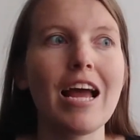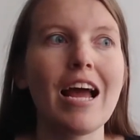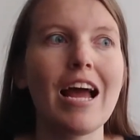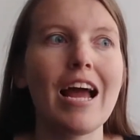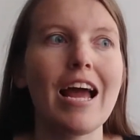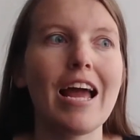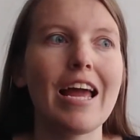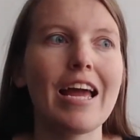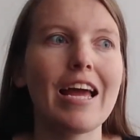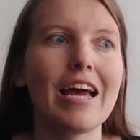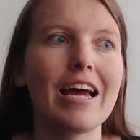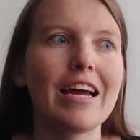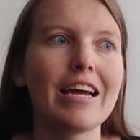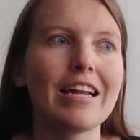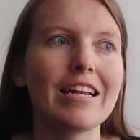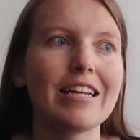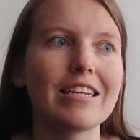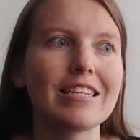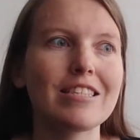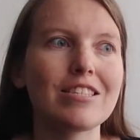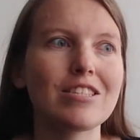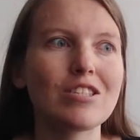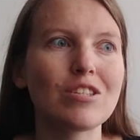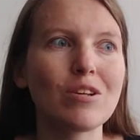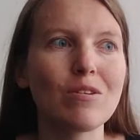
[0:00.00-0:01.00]
and
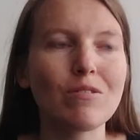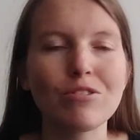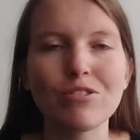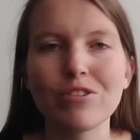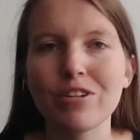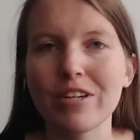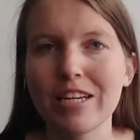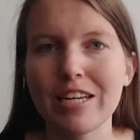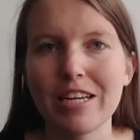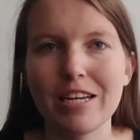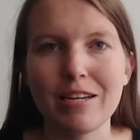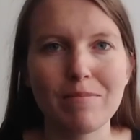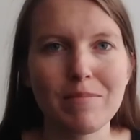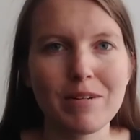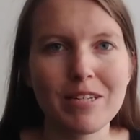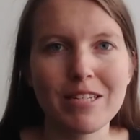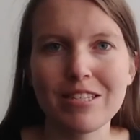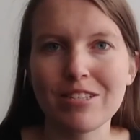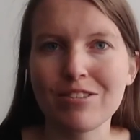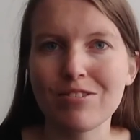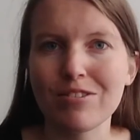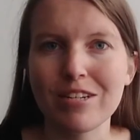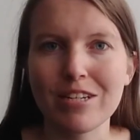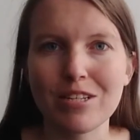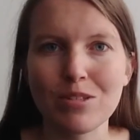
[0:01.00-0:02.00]
it's so tricky in
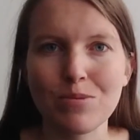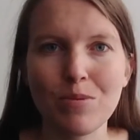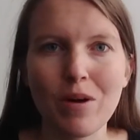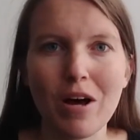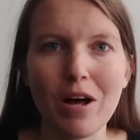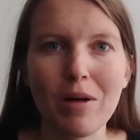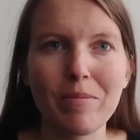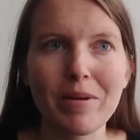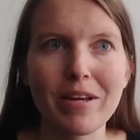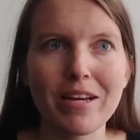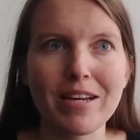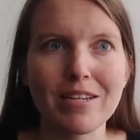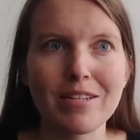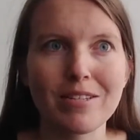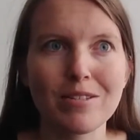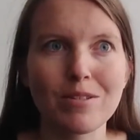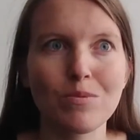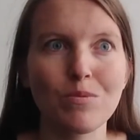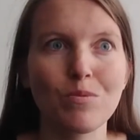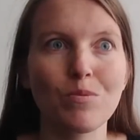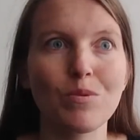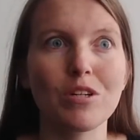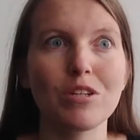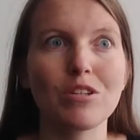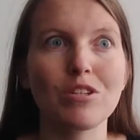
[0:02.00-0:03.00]
ministry as well because
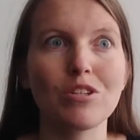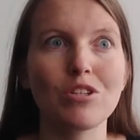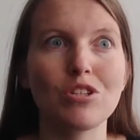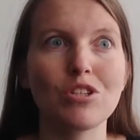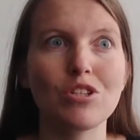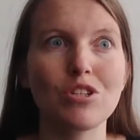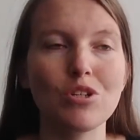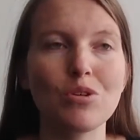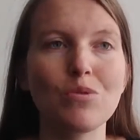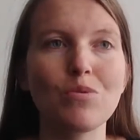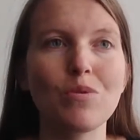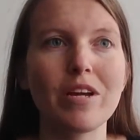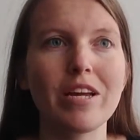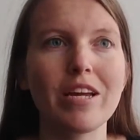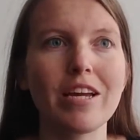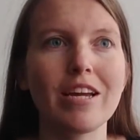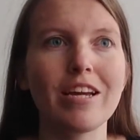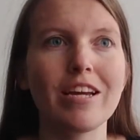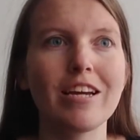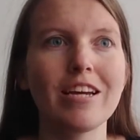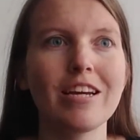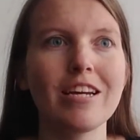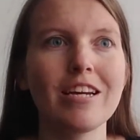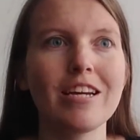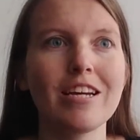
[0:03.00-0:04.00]
we're
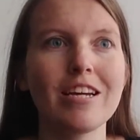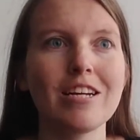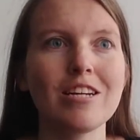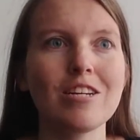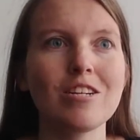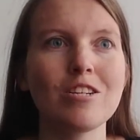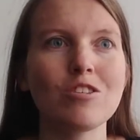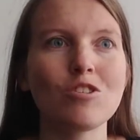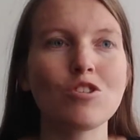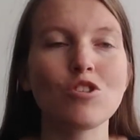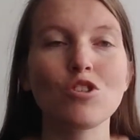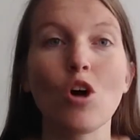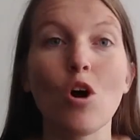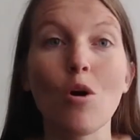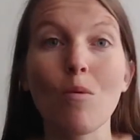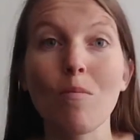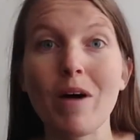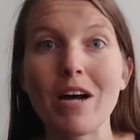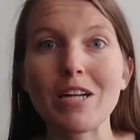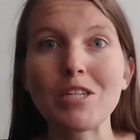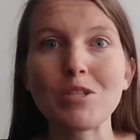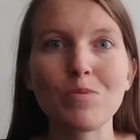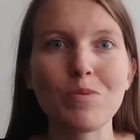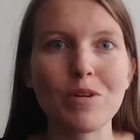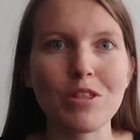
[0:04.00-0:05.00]
doing so
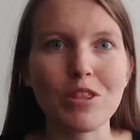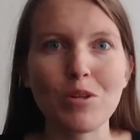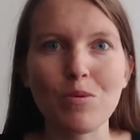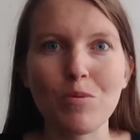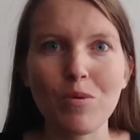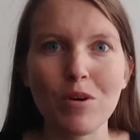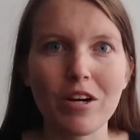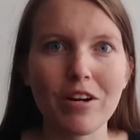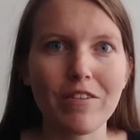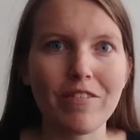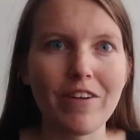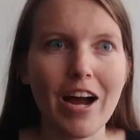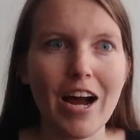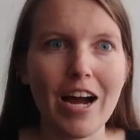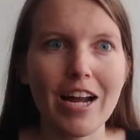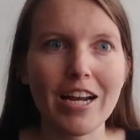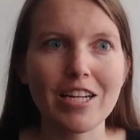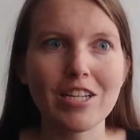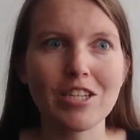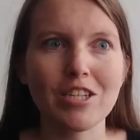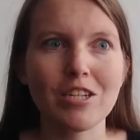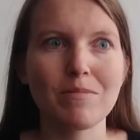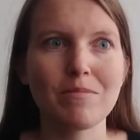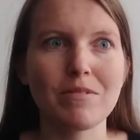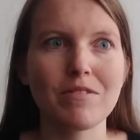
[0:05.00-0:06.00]
much with the Word of God in
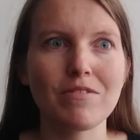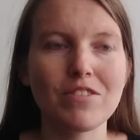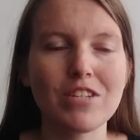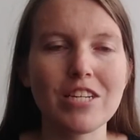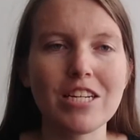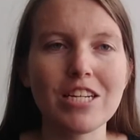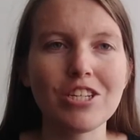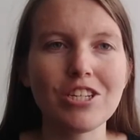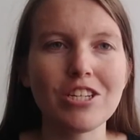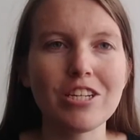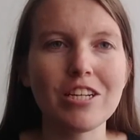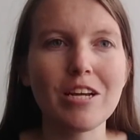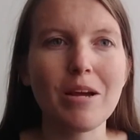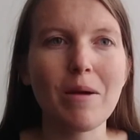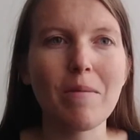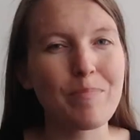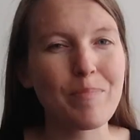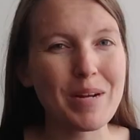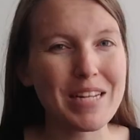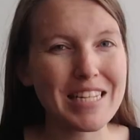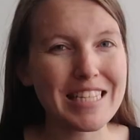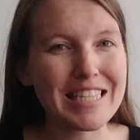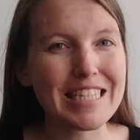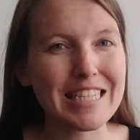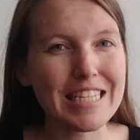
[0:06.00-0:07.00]
terms of teaching, but
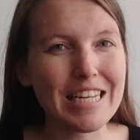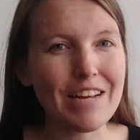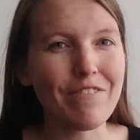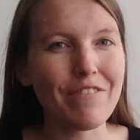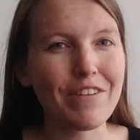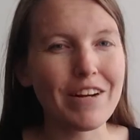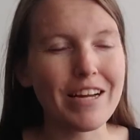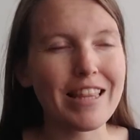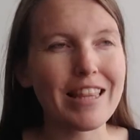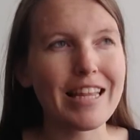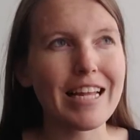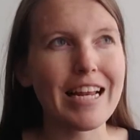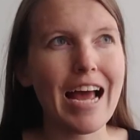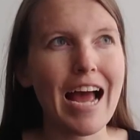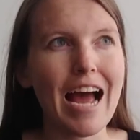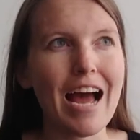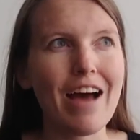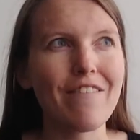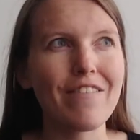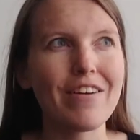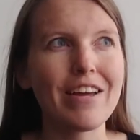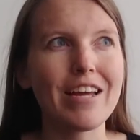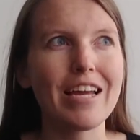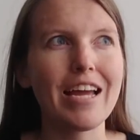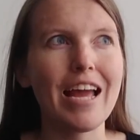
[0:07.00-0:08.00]
it's different than
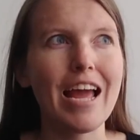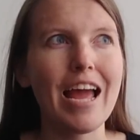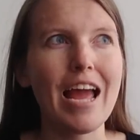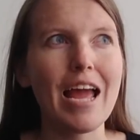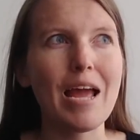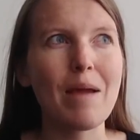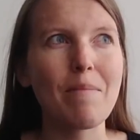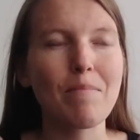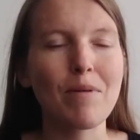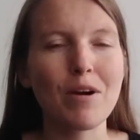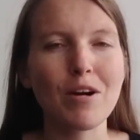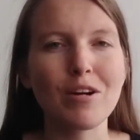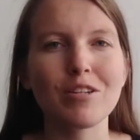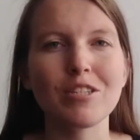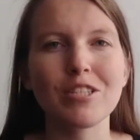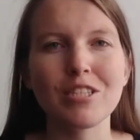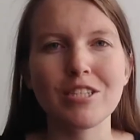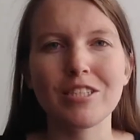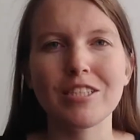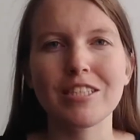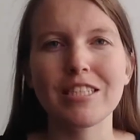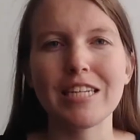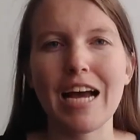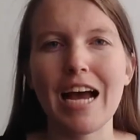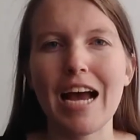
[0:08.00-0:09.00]
having a personal
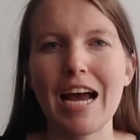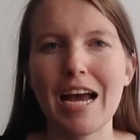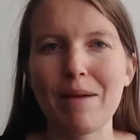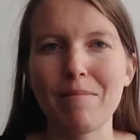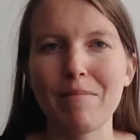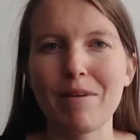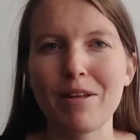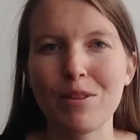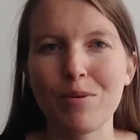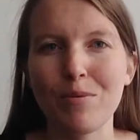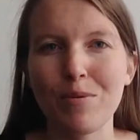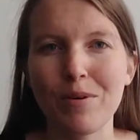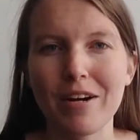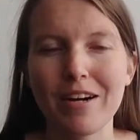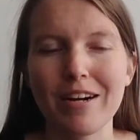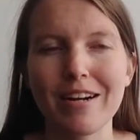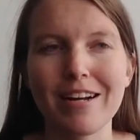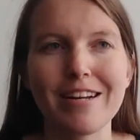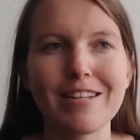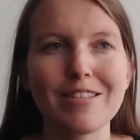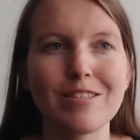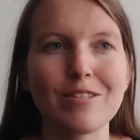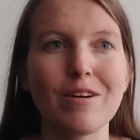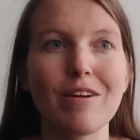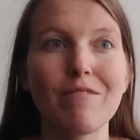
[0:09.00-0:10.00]
time in the Word.
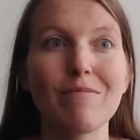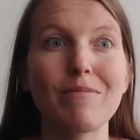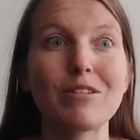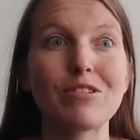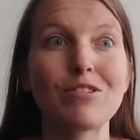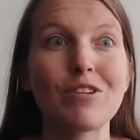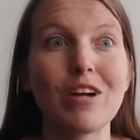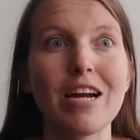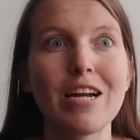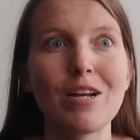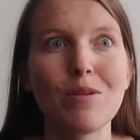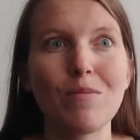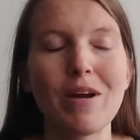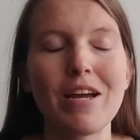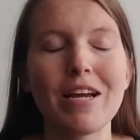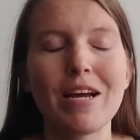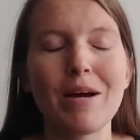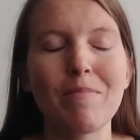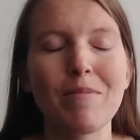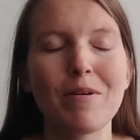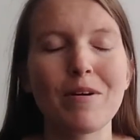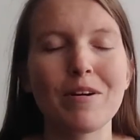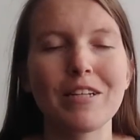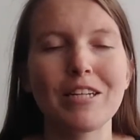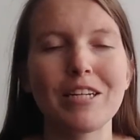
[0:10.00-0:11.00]
And so I've been trying to wake up
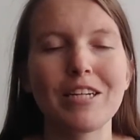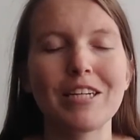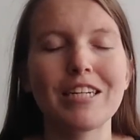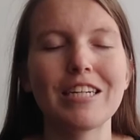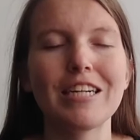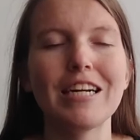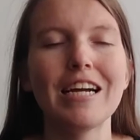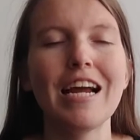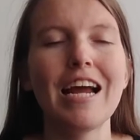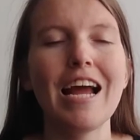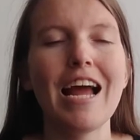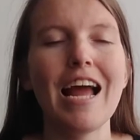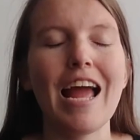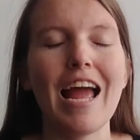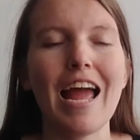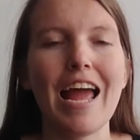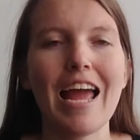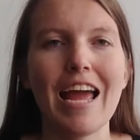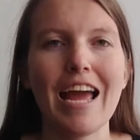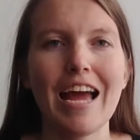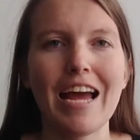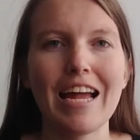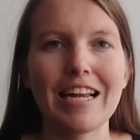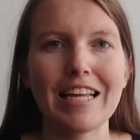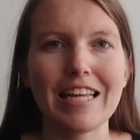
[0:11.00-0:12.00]
earlier
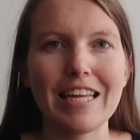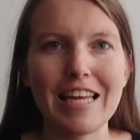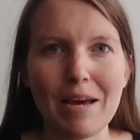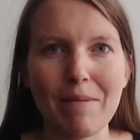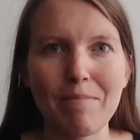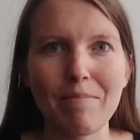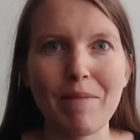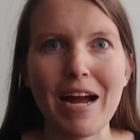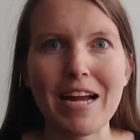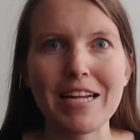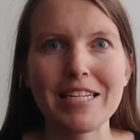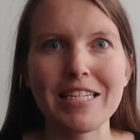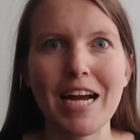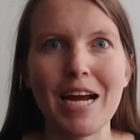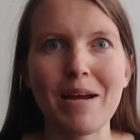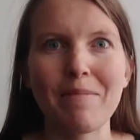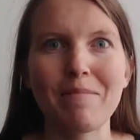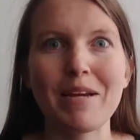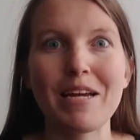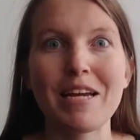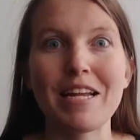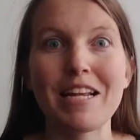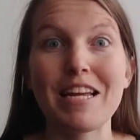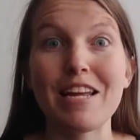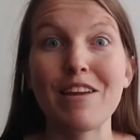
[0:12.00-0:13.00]
and get my time
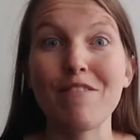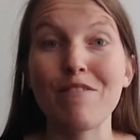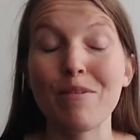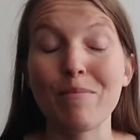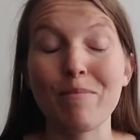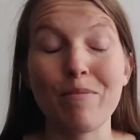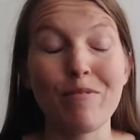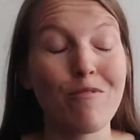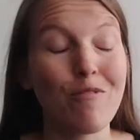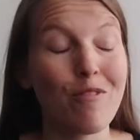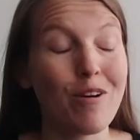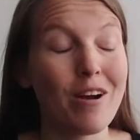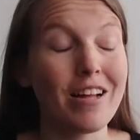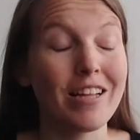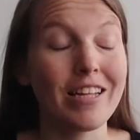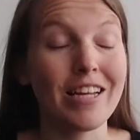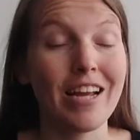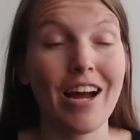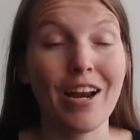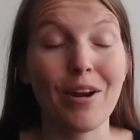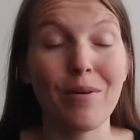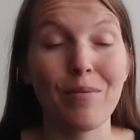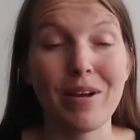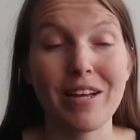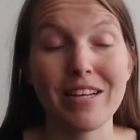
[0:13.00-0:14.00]
in even before
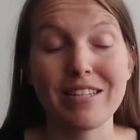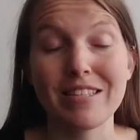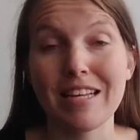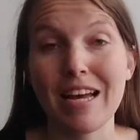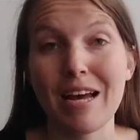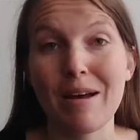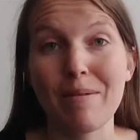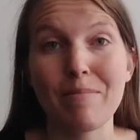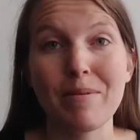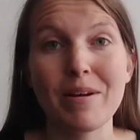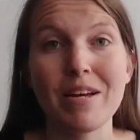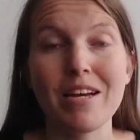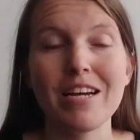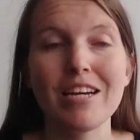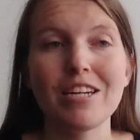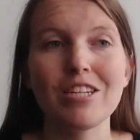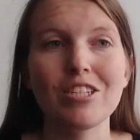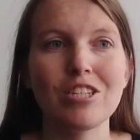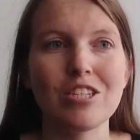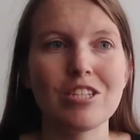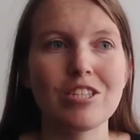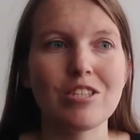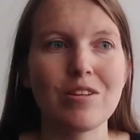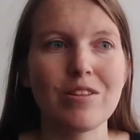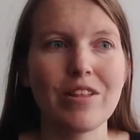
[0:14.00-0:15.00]
Eliana wakes up,
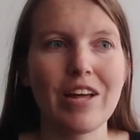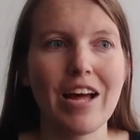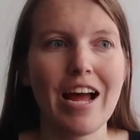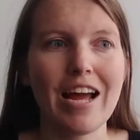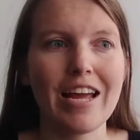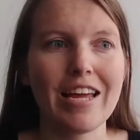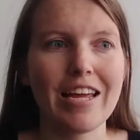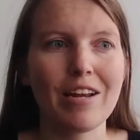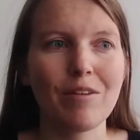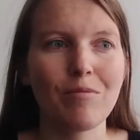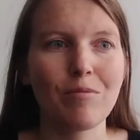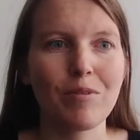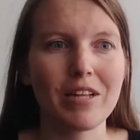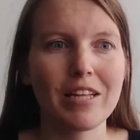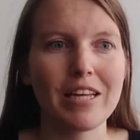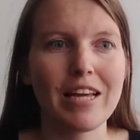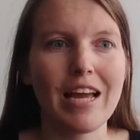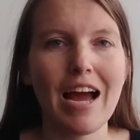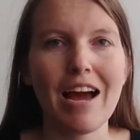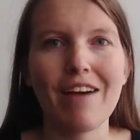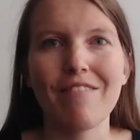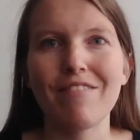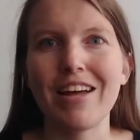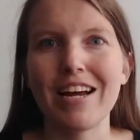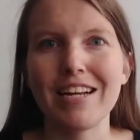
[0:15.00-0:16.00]
just so that I can really
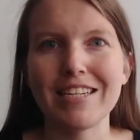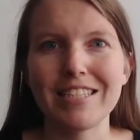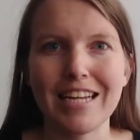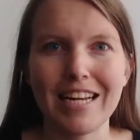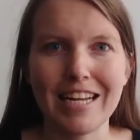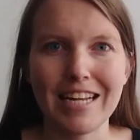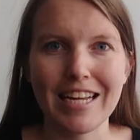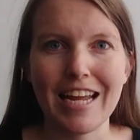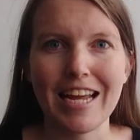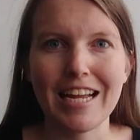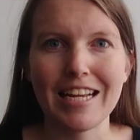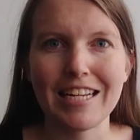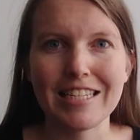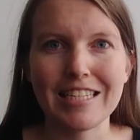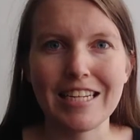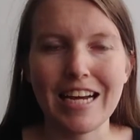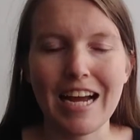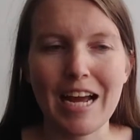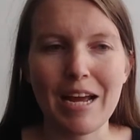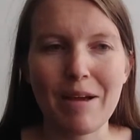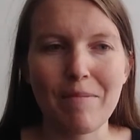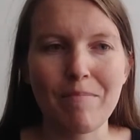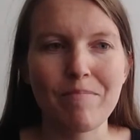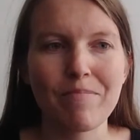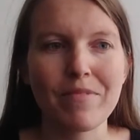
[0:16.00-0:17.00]
have that dedicated
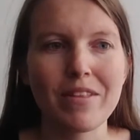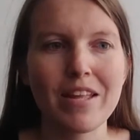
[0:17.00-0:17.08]
time.